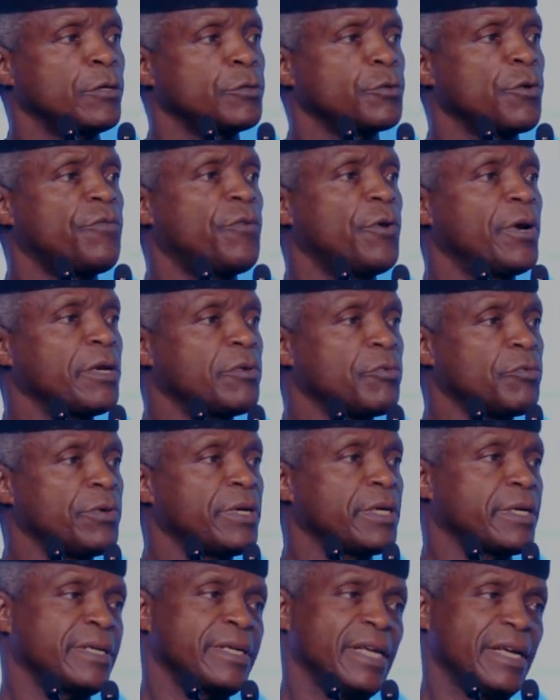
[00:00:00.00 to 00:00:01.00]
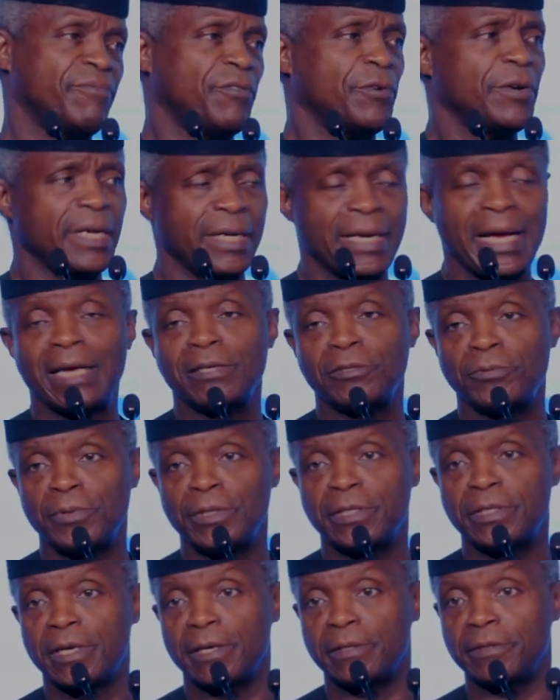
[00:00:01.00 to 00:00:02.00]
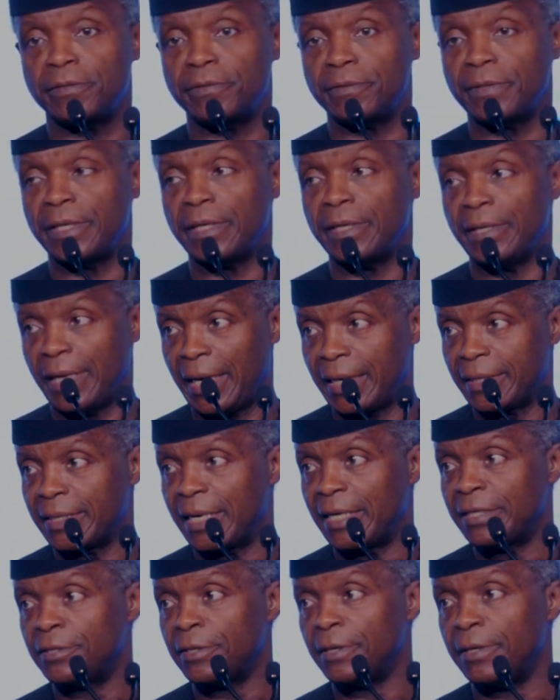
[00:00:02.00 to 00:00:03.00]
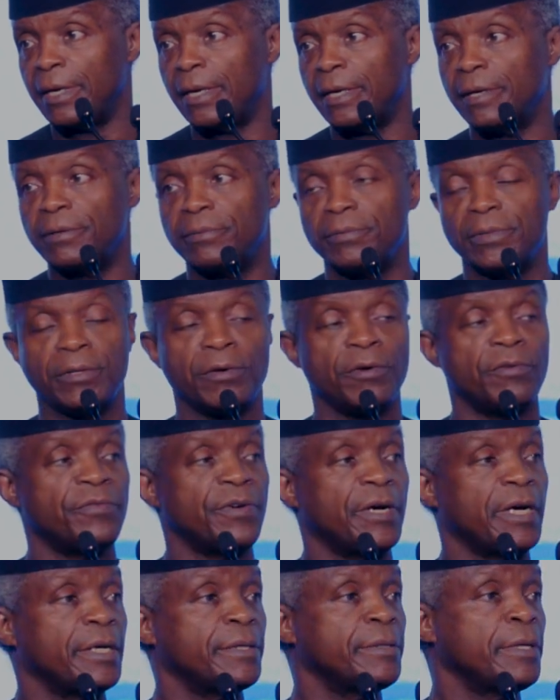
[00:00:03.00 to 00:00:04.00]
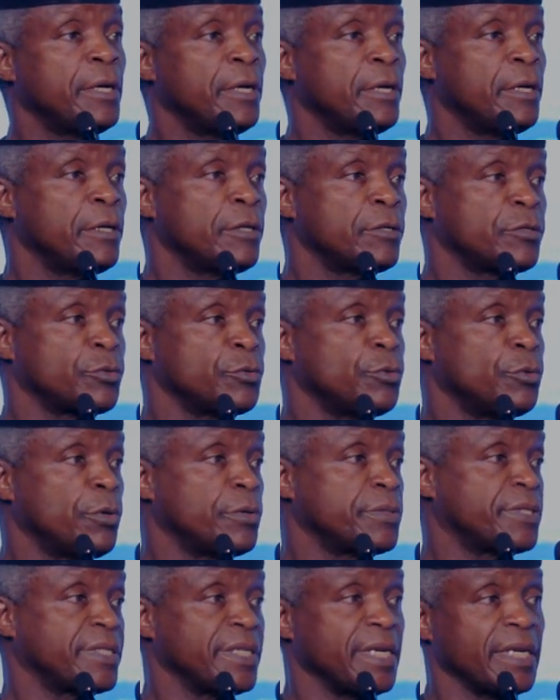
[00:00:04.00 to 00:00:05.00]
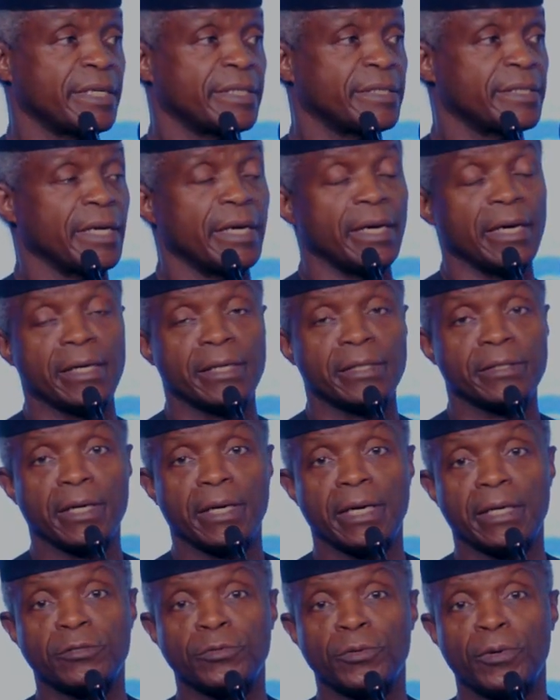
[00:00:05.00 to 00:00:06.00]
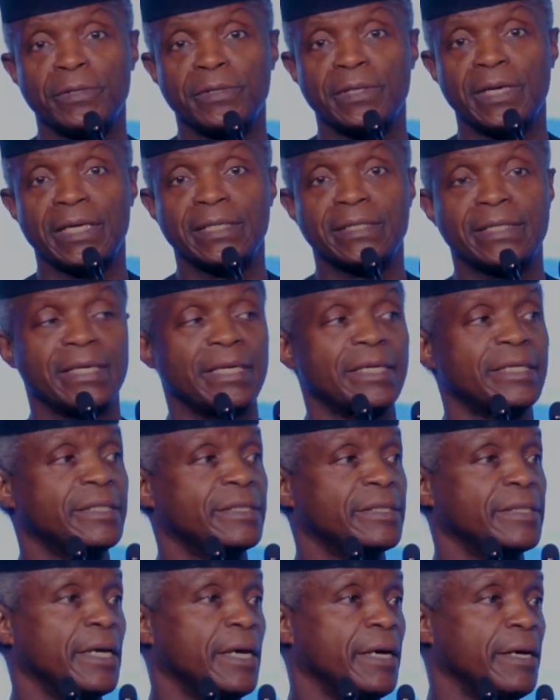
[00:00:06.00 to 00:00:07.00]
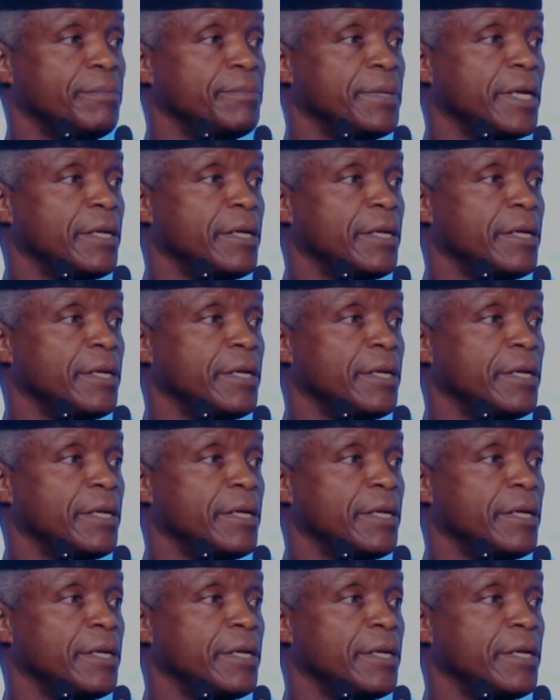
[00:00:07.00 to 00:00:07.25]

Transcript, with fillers: So for a, for a gas-rich country like Nigeria, with over 206, uh, uh 206 uh,